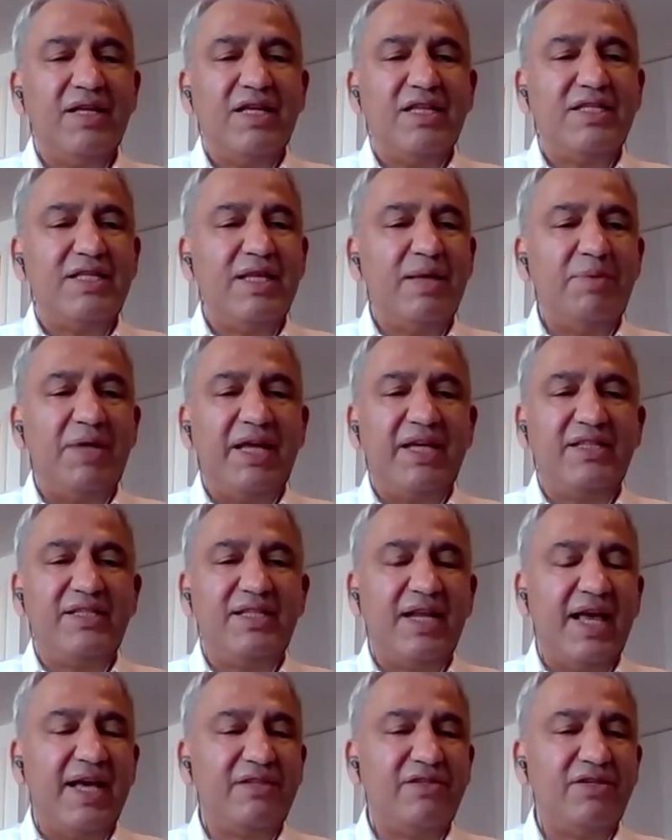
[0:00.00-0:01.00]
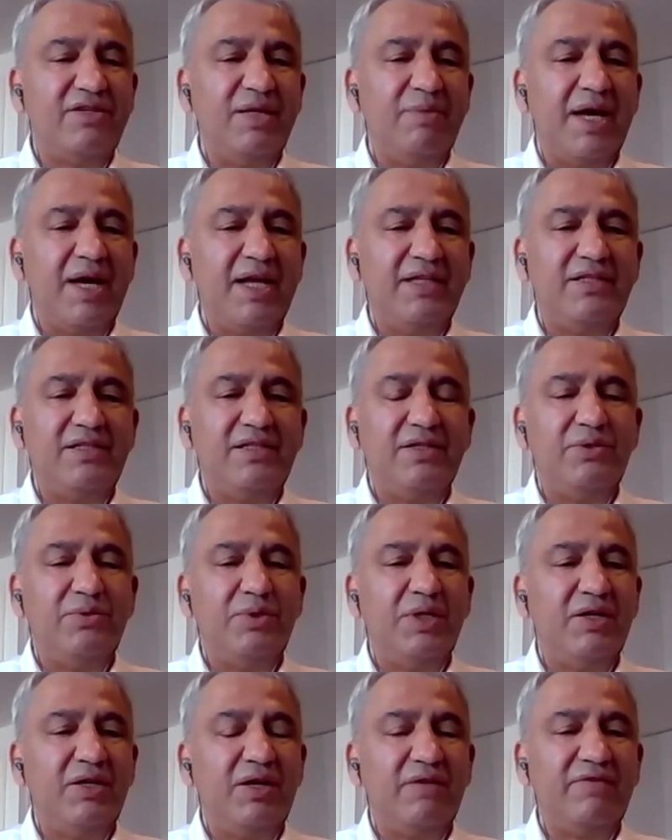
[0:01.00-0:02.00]
siblings that actually managed to
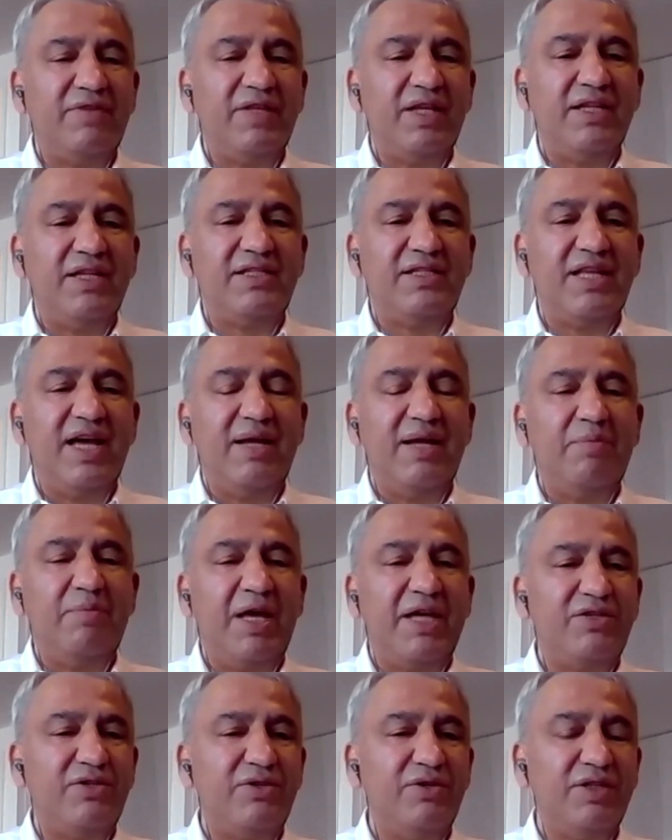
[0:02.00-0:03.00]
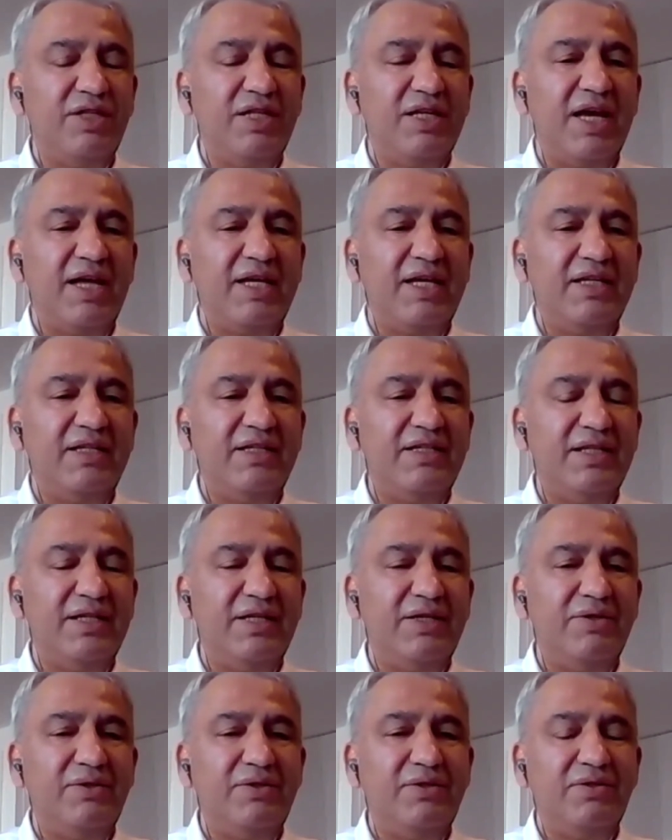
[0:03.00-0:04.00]
do a lot of things and make sure that I
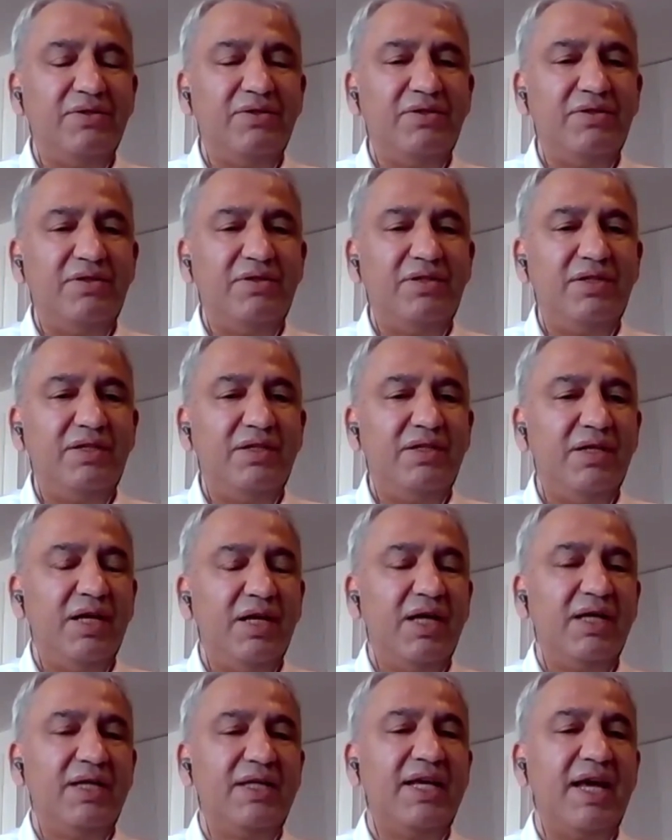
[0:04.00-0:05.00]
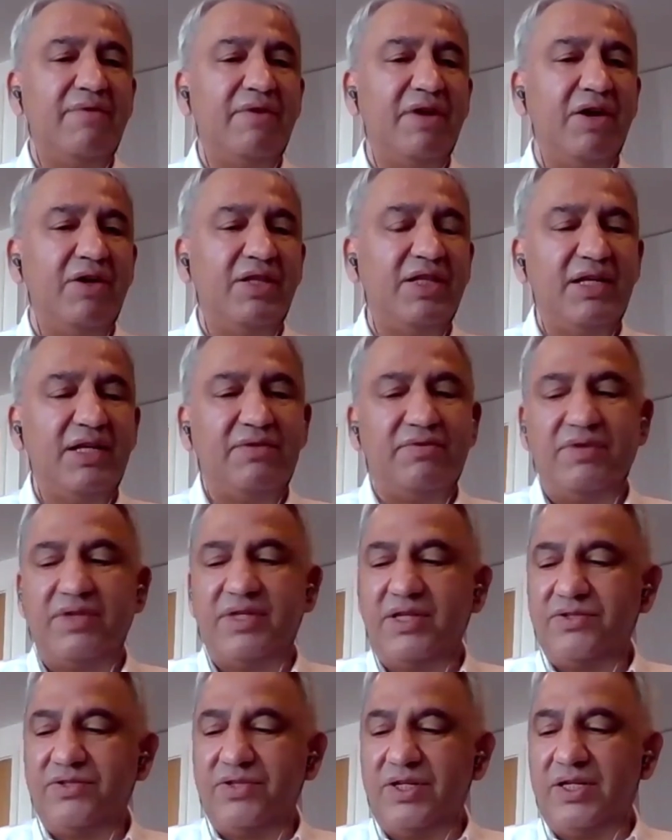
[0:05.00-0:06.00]
continued to carry on that
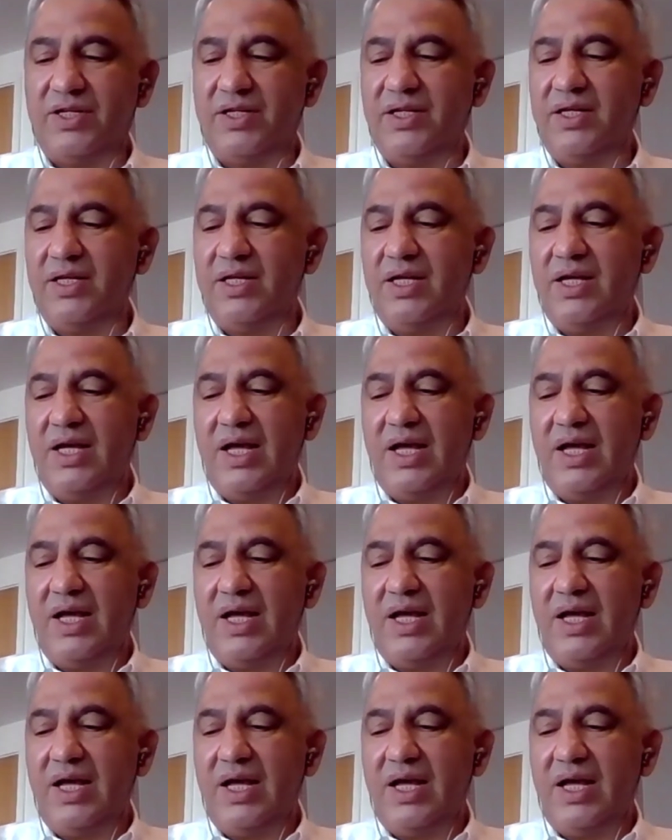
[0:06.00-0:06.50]
tradition.